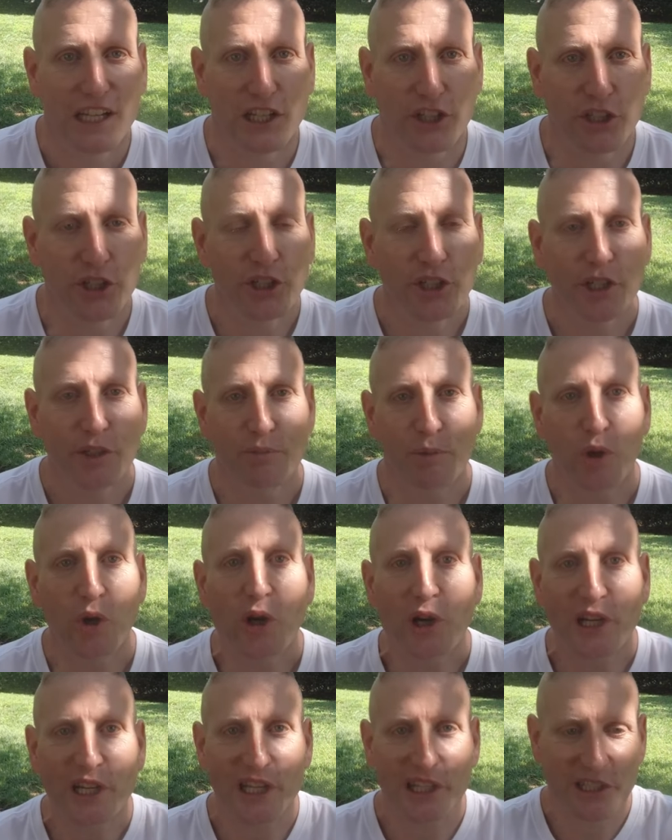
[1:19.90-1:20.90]
Good
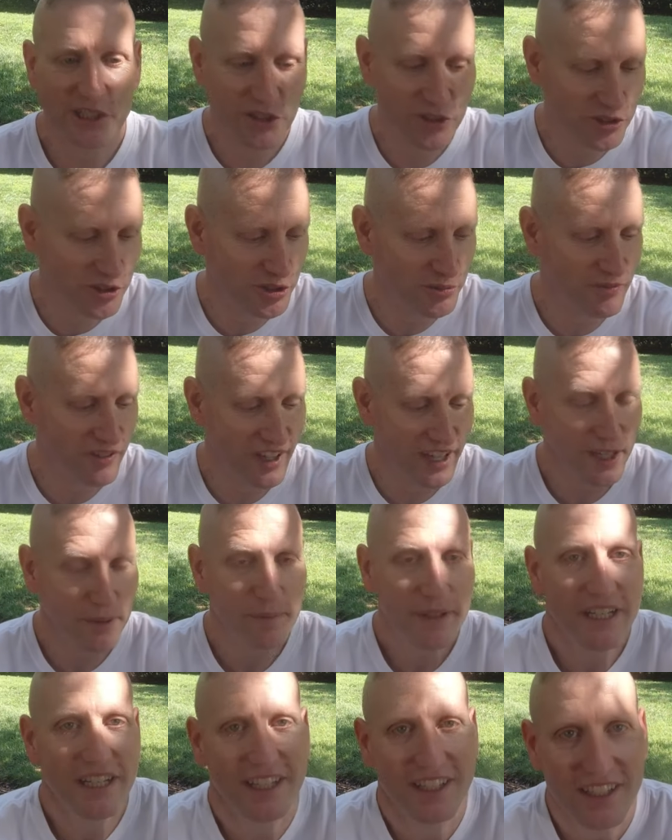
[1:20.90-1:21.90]
morning, YouTube
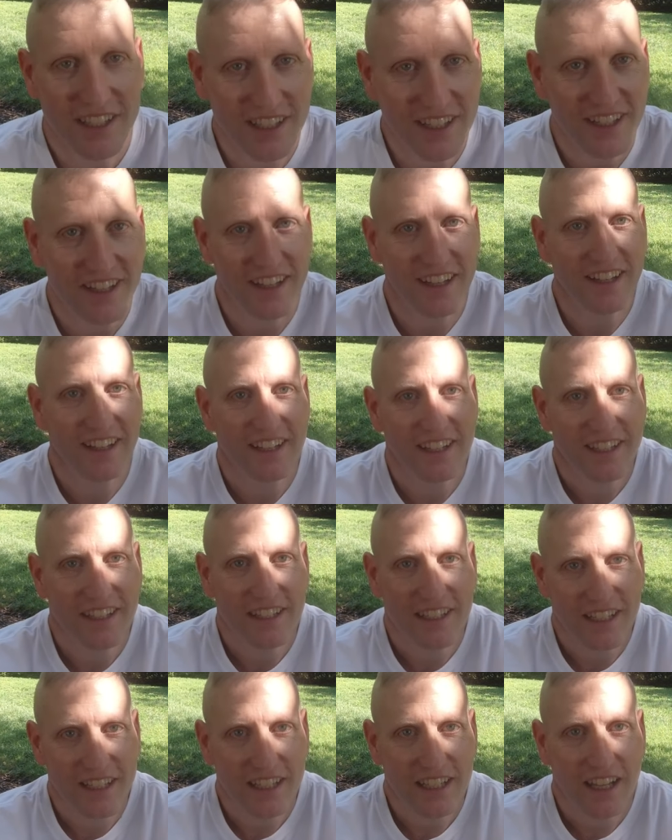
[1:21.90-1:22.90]
fam.
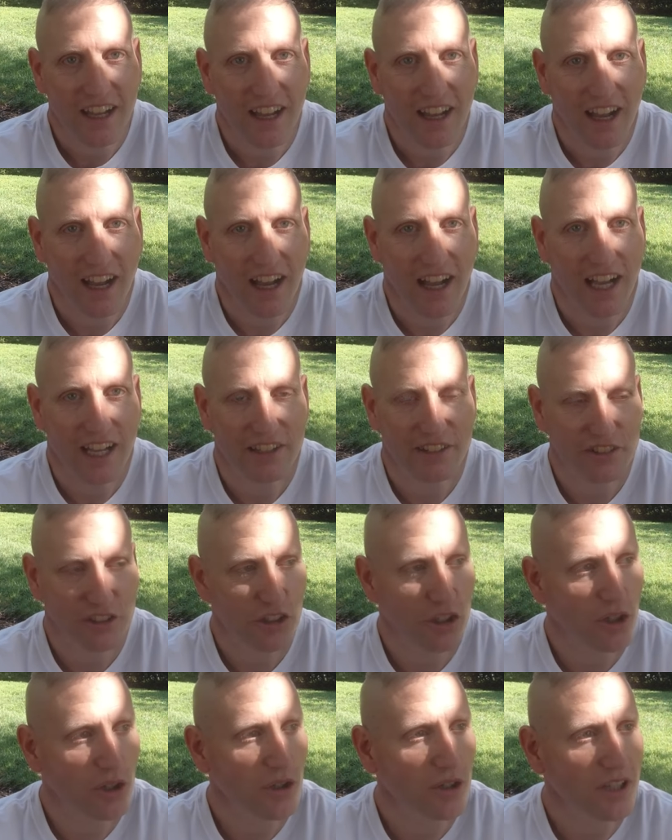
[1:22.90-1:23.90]
Uh,
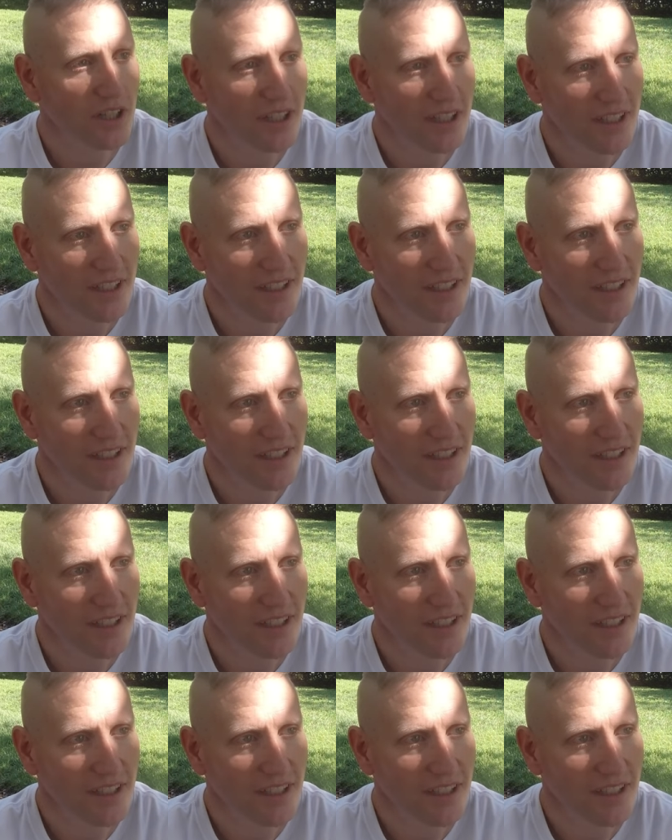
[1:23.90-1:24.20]
so,